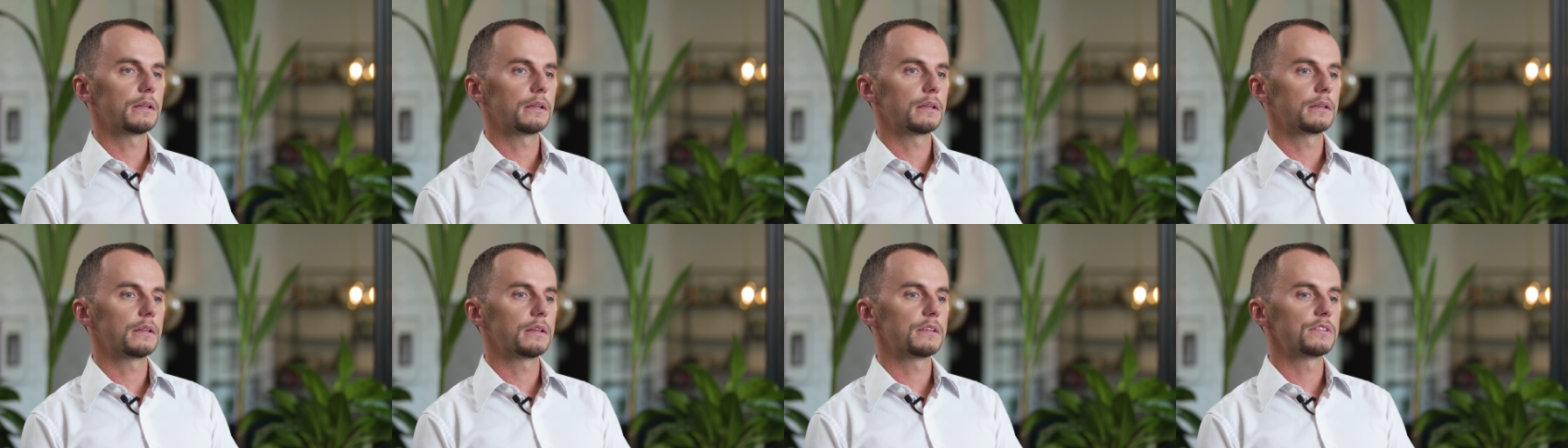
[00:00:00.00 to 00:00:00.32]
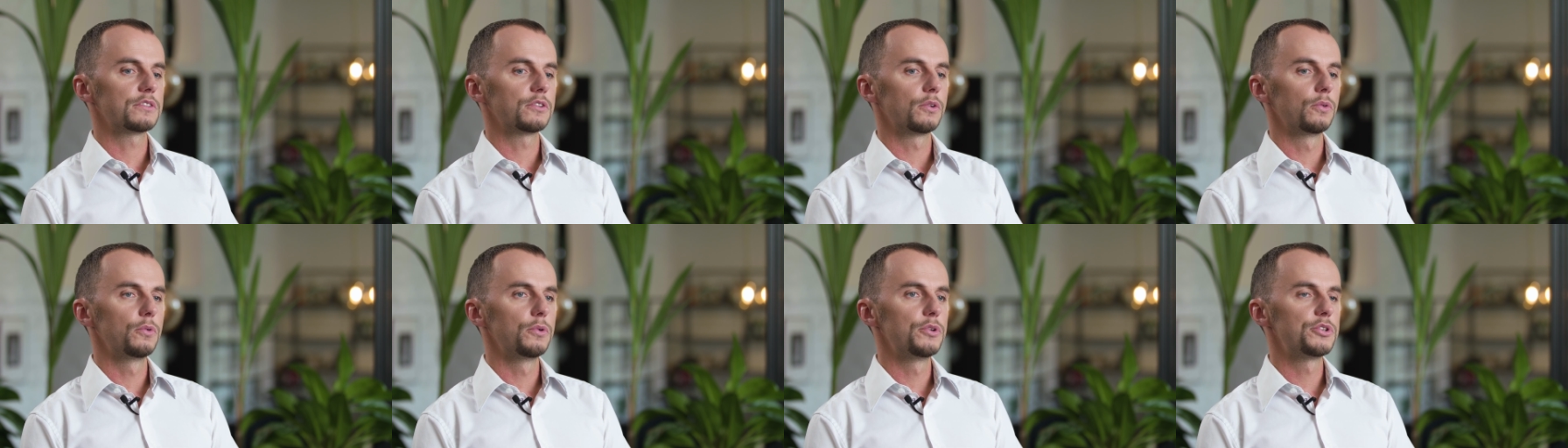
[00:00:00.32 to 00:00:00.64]
the
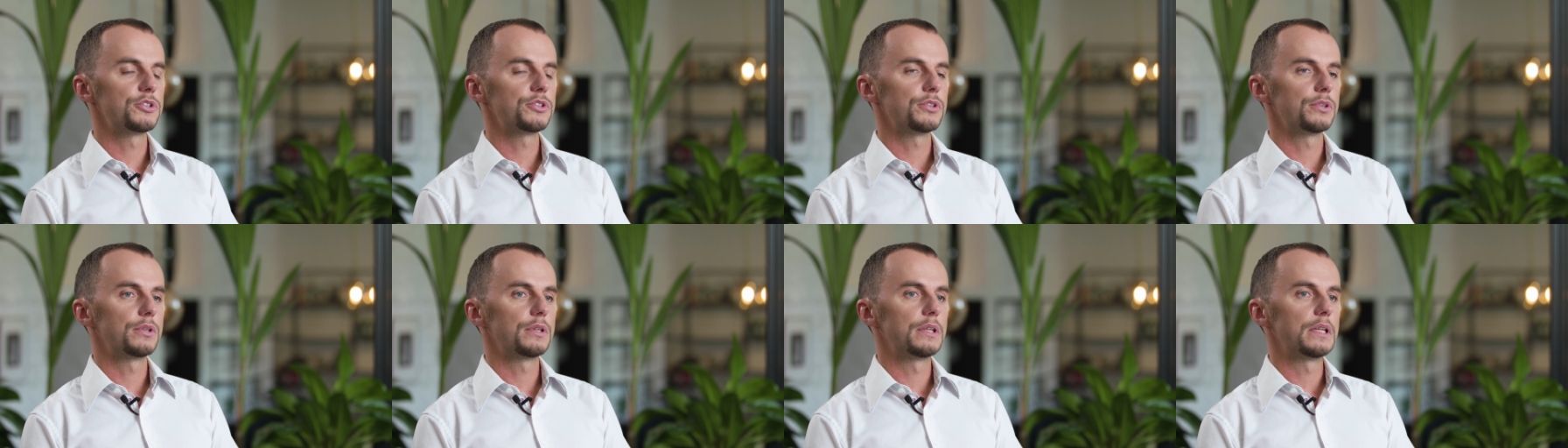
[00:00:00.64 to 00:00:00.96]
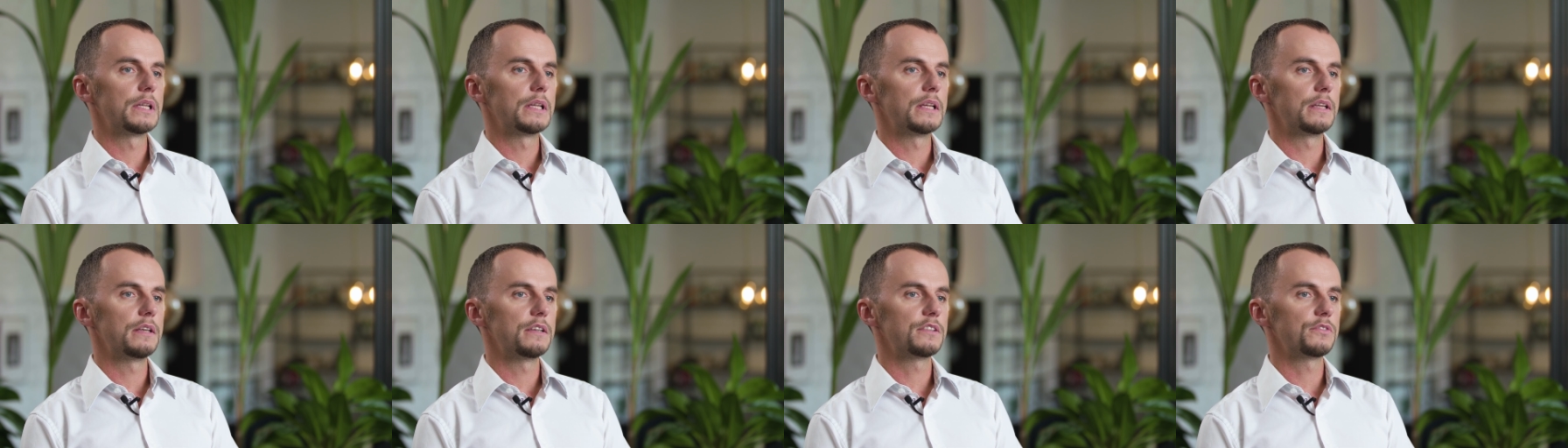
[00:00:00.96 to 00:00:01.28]
solution
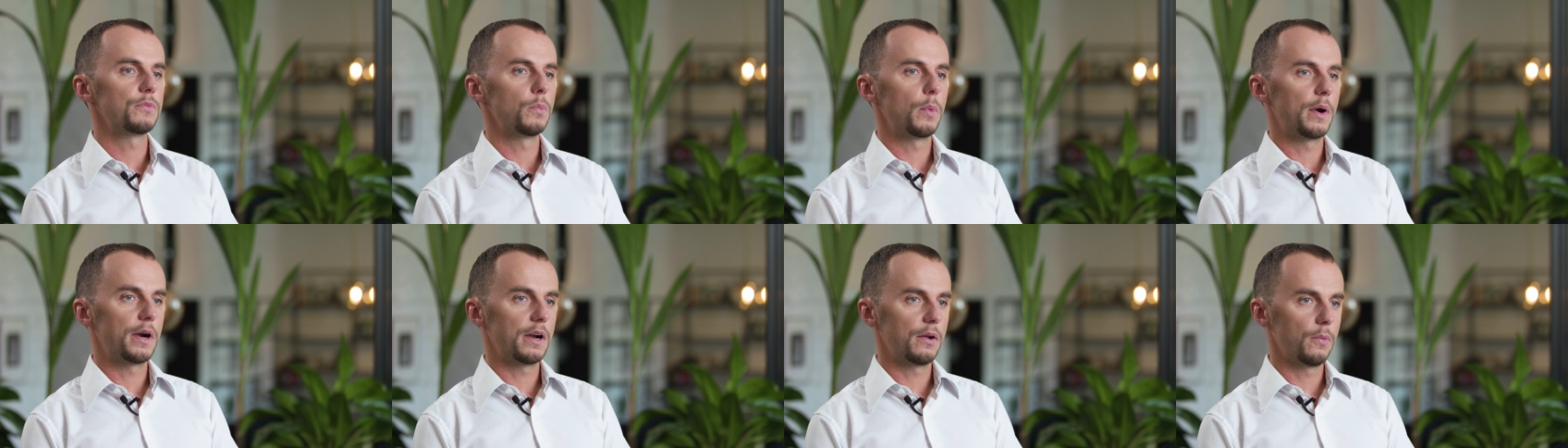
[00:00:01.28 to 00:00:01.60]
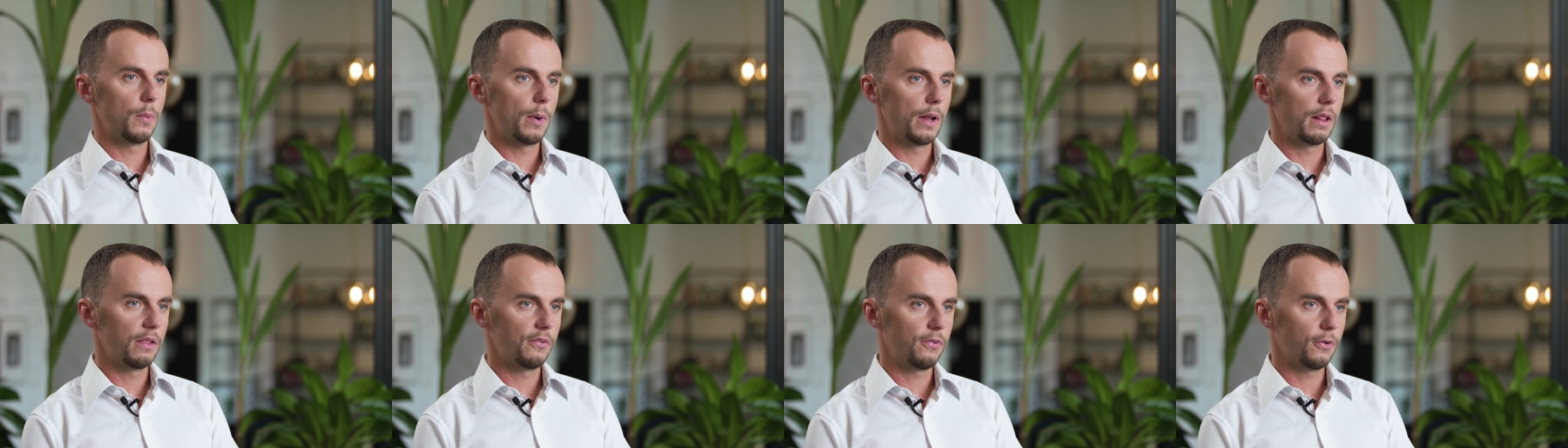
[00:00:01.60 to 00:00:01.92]
is very
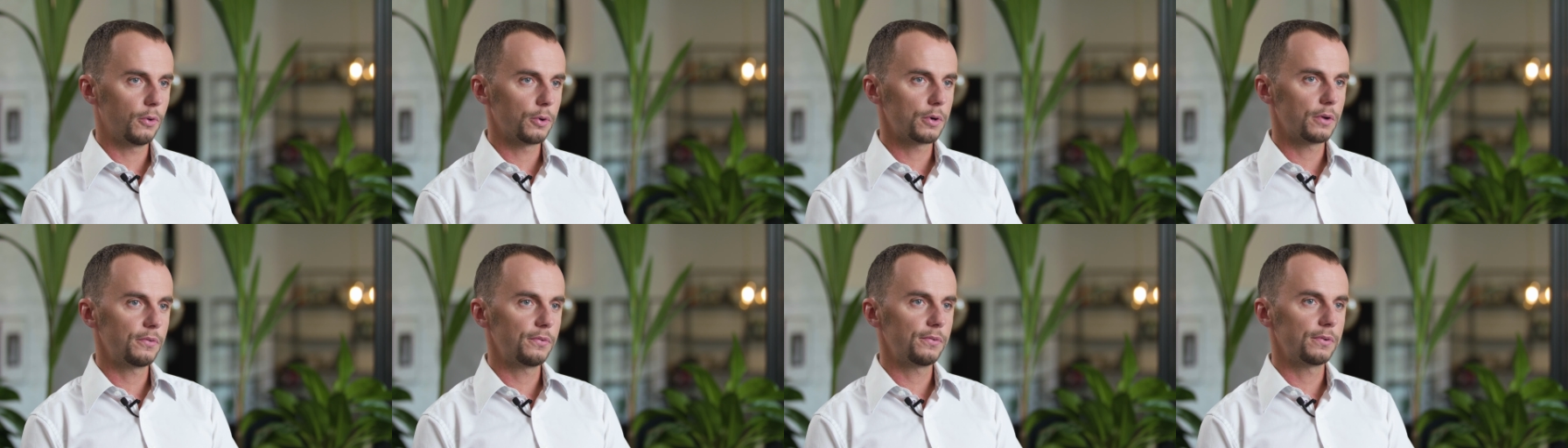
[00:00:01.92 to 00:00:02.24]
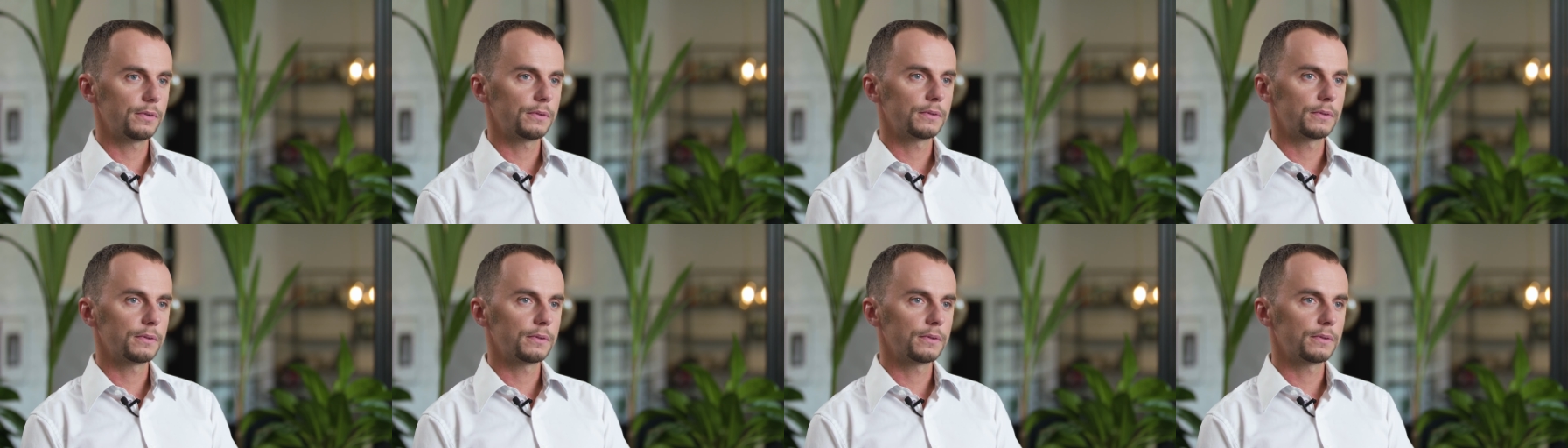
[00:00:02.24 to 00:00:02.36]
well thought of.